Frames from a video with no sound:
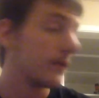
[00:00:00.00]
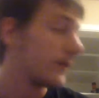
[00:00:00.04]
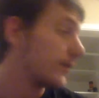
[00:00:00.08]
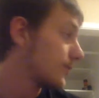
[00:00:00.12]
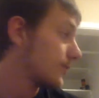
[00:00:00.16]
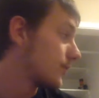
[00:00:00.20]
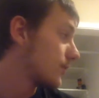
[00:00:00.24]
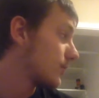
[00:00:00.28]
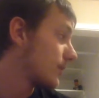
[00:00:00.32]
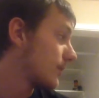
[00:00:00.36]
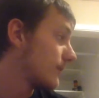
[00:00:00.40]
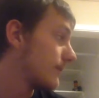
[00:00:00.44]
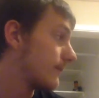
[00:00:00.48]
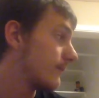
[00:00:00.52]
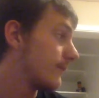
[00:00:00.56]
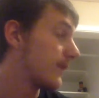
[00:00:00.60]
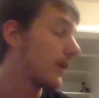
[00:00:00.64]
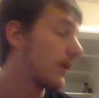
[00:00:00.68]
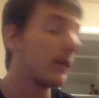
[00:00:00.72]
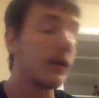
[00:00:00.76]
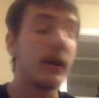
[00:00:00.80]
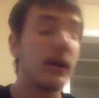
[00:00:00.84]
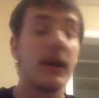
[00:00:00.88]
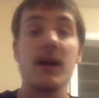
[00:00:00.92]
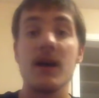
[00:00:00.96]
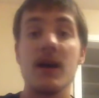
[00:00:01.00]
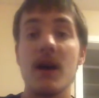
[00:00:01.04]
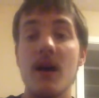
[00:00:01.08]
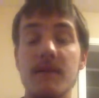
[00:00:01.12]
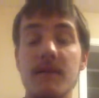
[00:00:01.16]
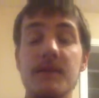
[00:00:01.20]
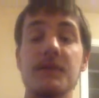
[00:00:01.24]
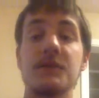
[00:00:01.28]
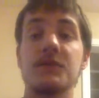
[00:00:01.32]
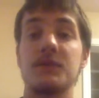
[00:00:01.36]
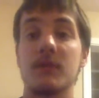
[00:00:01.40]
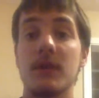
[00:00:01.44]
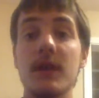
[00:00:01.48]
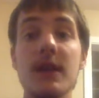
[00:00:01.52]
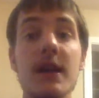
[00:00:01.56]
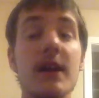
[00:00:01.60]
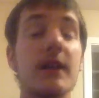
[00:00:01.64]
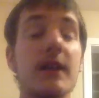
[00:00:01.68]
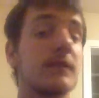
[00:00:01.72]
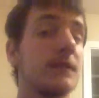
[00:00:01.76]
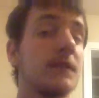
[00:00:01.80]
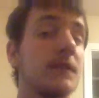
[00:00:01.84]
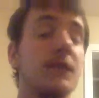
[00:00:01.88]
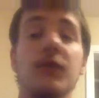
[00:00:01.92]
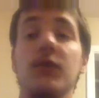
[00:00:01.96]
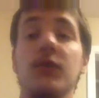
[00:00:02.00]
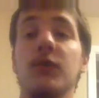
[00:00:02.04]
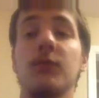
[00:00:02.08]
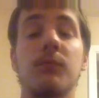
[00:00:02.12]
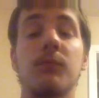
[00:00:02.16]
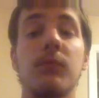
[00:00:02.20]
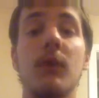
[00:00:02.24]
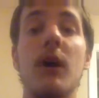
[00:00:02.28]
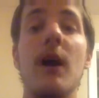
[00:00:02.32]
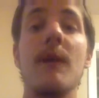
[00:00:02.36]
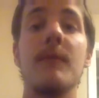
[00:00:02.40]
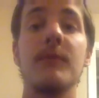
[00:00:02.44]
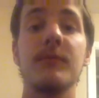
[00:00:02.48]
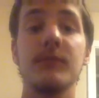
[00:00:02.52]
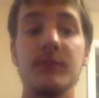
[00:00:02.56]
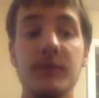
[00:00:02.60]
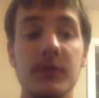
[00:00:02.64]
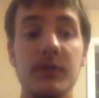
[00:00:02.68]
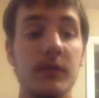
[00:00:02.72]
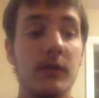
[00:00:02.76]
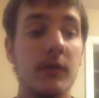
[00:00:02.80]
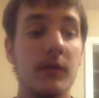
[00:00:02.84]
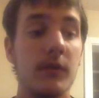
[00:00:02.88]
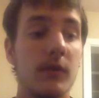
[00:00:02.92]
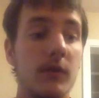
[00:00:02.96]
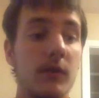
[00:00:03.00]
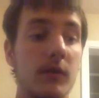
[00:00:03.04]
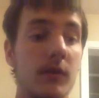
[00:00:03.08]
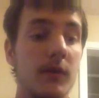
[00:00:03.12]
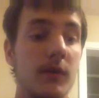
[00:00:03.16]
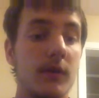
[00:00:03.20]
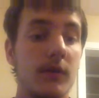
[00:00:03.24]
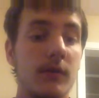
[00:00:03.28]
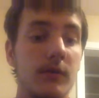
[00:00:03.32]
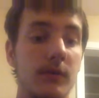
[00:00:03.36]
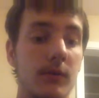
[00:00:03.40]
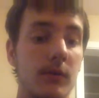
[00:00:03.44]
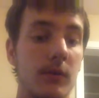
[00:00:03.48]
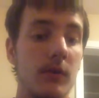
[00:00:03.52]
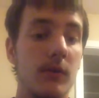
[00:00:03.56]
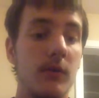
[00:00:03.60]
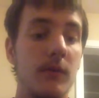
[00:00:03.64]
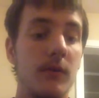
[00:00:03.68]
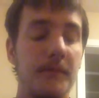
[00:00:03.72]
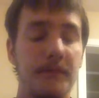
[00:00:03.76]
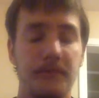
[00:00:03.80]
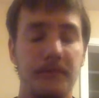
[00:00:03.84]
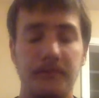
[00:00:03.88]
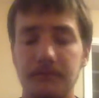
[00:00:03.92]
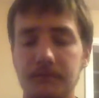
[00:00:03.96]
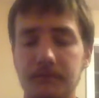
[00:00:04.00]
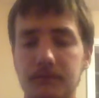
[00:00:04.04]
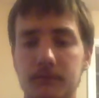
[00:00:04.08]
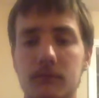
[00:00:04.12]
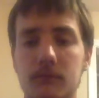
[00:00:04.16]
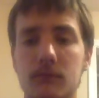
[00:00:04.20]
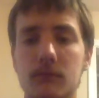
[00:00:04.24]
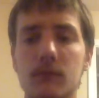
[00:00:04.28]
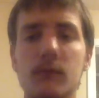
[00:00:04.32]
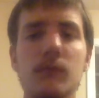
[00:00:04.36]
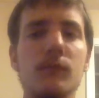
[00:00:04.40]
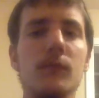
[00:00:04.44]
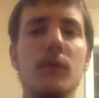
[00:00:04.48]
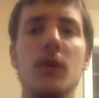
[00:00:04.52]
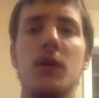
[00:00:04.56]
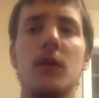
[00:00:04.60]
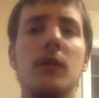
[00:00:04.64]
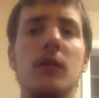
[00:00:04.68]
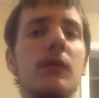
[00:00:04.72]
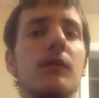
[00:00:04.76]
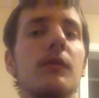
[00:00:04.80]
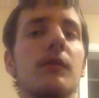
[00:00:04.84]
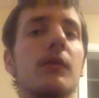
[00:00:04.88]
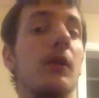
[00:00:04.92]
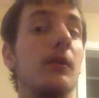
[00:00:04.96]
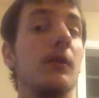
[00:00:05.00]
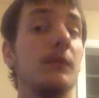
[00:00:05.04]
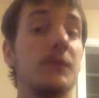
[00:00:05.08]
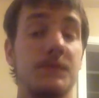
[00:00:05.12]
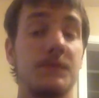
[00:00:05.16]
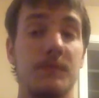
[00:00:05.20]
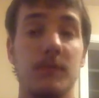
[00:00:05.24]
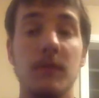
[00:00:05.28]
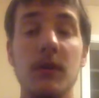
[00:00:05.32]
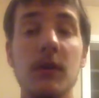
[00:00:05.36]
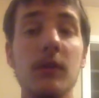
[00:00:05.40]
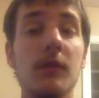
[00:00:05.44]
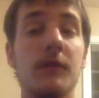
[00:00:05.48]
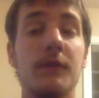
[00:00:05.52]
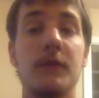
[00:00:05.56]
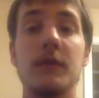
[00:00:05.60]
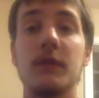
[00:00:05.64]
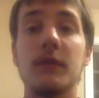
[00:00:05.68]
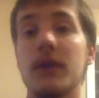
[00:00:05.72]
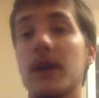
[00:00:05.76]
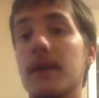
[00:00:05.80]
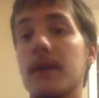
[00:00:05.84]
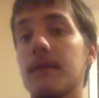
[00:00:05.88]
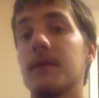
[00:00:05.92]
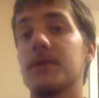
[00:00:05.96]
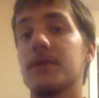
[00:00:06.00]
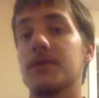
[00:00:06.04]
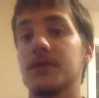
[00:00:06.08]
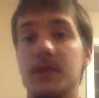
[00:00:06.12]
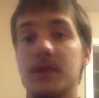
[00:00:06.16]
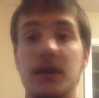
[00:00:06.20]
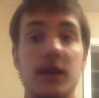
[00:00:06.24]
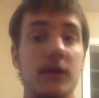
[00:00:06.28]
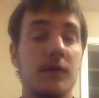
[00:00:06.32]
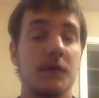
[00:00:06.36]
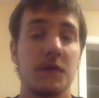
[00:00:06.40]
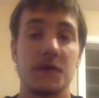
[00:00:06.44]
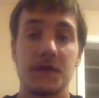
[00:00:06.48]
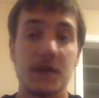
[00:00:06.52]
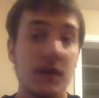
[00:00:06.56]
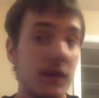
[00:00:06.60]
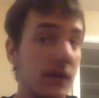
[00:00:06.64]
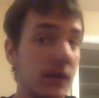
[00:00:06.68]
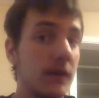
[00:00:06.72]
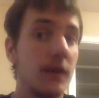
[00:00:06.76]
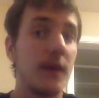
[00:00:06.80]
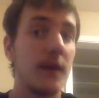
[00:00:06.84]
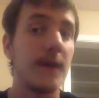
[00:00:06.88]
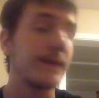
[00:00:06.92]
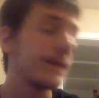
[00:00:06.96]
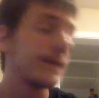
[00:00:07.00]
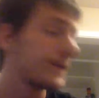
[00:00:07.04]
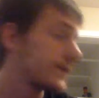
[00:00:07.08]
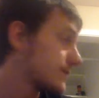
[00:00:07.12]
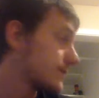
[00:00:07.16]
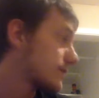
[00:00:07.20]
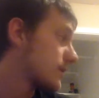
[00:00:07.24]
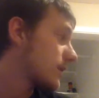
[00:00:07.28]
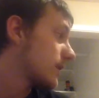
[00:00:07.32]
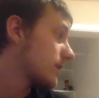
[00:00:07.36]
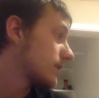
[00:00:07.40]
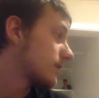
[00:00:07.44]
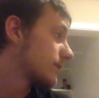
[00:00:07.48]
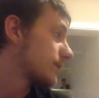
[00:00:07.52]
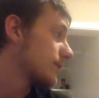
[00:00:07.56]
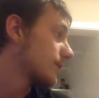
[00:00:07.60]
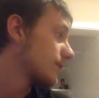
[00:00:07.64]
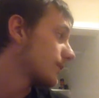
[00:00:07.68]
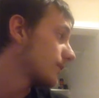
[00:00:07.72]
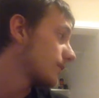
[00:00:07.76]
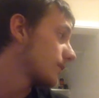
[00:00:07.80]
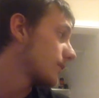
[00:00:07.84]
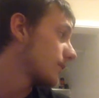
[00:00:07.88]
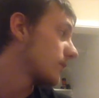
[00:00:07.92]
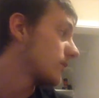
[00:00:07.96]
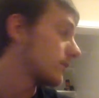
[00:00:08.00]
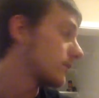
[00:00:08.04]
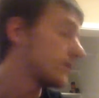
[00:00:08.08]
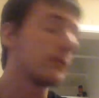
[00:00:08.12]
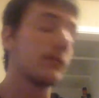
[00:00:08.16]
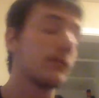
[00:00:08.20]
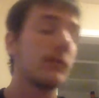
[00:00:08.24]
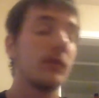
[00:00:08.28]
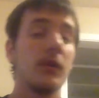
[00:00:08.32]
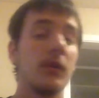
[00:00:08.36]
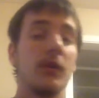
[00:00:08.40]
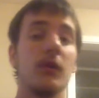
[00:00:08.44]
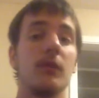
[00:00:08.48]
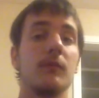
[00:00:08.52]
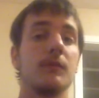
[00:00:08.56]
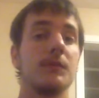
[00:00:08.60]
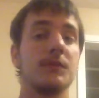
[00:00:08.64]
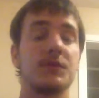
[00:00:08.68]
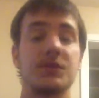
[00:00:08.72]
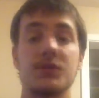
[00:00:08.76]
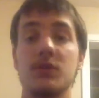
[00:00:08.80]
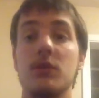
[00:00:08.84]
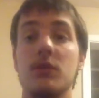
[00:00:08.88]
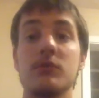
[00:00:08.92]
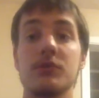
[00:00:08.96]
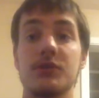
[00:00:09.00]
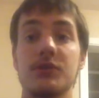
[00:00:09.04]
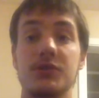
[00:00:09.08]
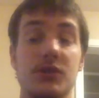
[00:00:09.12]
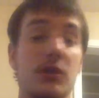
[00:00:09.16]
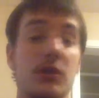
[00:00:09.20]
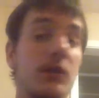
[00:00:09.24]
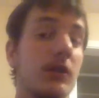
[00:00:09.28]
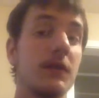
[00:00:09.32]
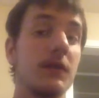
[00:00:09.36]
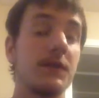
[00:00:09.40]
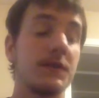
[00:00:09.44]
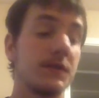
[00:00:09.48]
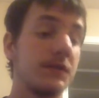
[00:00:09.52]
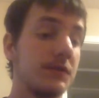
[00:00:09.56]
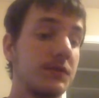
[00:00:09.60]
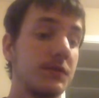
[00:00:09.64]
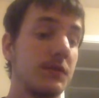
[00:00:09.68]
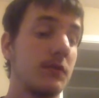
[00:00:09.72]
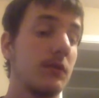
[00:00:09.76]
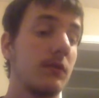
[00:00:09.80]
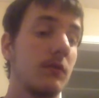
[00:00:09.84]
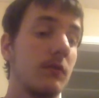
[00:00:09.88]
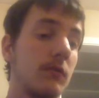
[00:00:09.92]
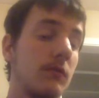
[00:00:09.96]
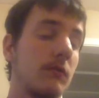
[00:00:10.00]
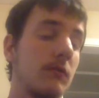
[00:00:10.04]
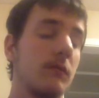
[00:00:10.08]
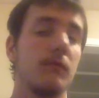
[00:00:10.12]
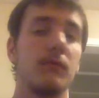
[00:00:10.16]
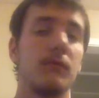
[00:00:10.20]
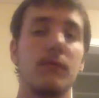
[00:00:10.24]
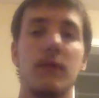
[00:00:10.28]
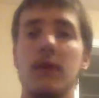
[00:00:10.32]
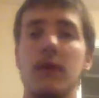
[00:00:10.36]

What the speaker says: This is a very heavy track. This is probably, you know, I don't know, it's probably the third heaviest track or second heaviest track, because this song, the song shines in general.